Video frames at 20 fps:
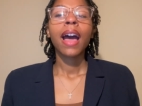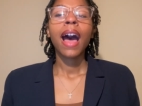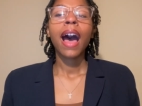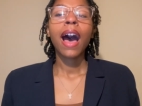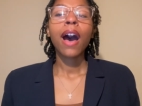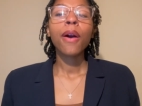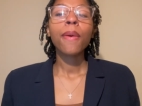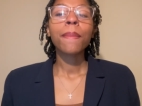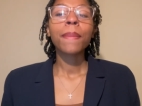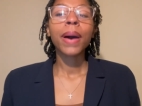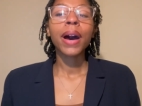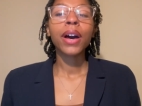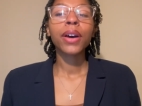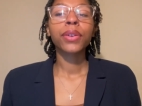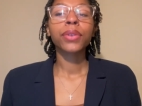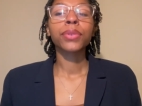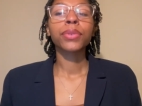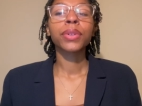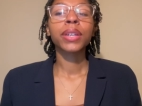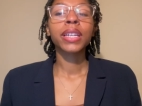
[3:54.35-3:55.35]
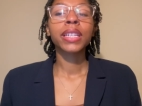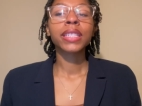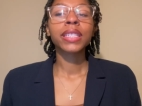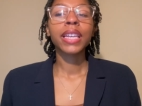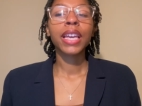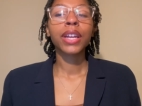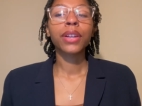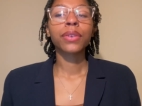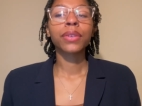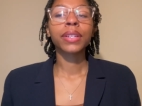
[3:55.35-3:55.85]
I'll model
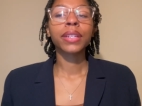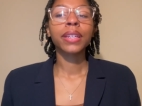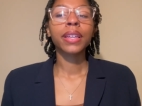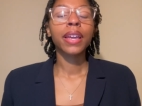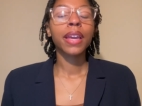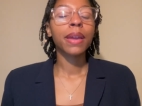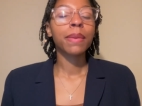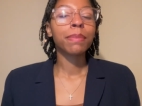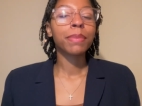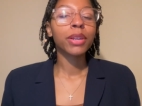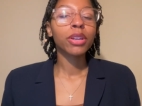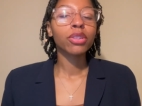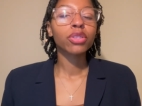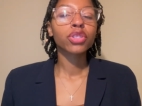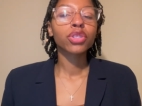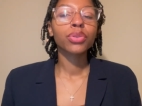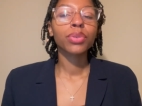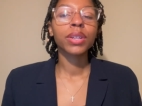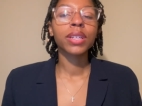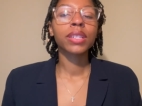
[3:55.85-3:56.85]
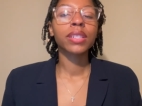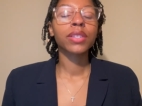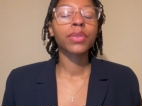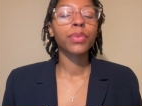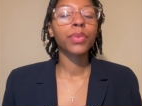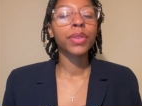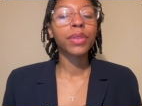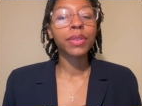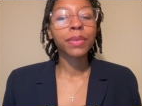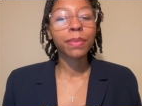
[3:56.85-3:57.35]
integrity and build trust
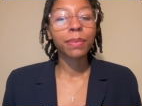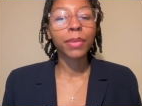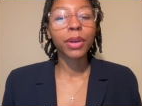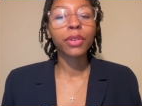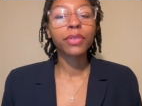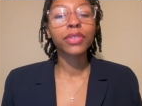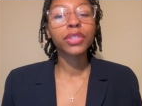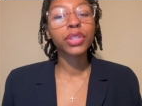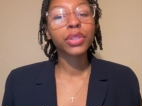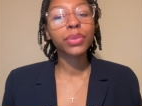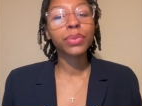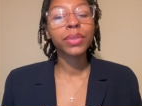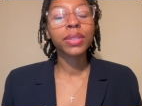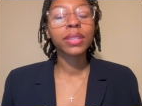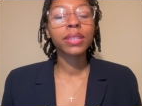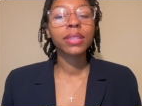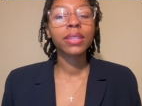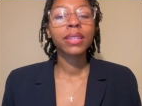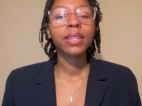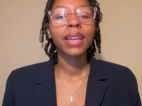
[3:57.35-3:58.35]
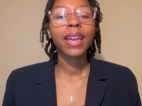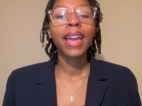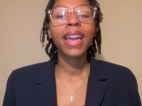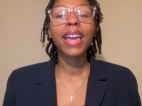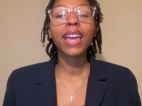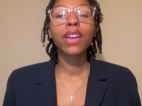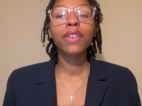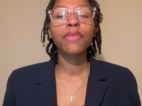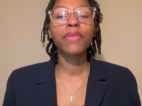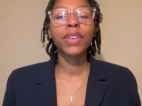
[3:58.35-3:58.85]
with both students
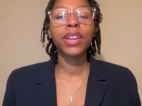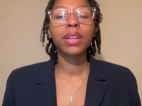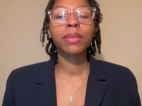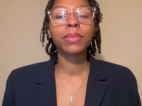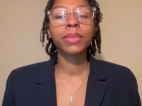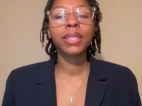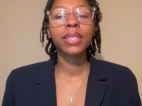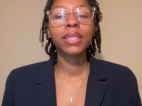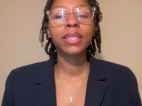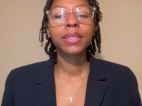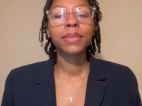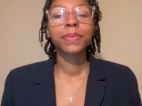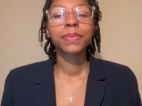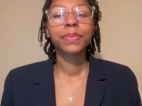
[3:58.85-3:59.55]
and families.